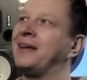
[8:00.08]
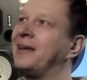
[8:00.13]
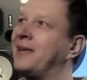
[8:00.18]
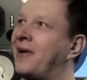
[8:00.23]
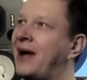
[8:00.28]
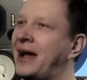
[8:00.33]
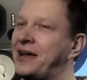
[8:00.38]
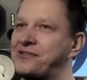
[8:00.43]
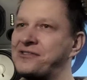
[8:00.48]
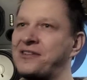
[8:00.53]

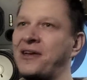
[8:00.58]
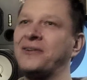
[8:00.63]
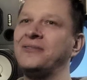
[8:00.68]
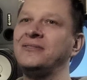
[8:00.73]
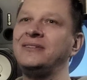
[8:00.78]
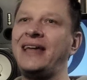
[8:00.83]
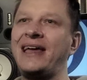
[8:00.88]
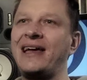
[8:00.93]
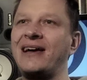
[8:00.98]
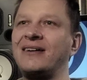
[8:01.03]
lights go
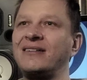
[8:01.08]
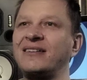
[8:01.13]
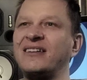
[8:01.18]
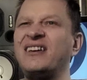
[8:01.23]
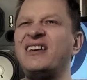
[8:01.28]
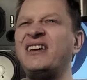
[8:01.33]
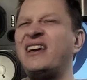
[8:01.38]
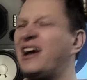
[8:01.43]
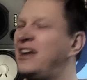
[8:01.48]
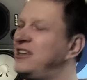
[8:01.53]
down.
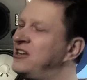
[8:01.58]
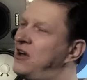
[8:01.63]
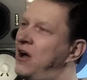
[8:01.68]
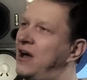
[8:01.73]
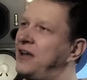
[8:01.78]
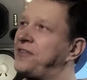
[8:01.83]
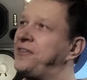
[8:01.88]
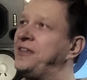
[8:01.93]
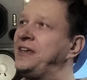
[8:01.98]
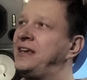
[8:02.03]
And you're
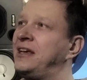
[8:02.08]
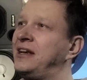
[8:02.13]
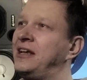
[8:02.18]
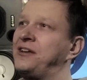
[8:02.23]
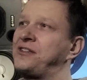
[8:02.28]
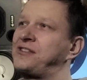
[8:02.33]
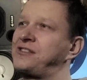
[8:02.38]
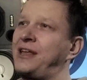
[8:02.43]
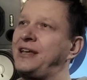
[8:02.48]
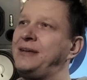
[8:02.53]
kind of thinking at
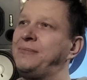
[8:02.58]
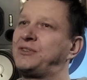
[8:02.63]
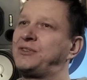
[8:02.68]
the same